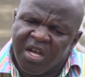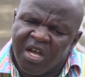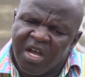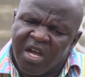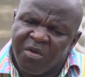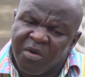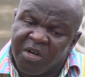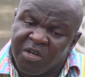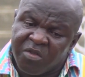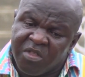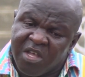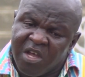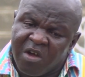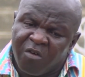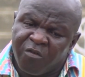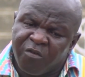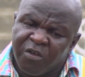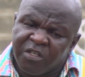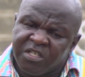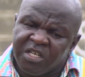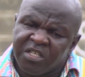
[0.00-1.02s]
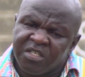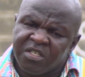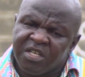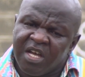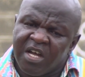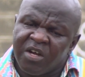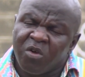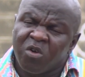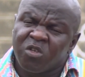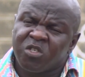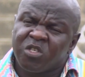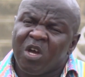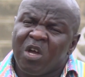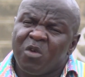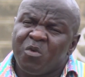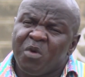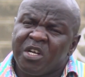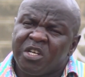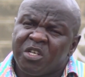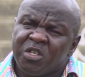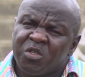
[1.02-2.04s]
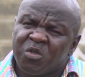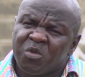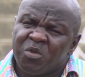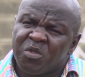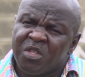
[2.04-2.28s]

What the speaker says: I went to their offices and also I went to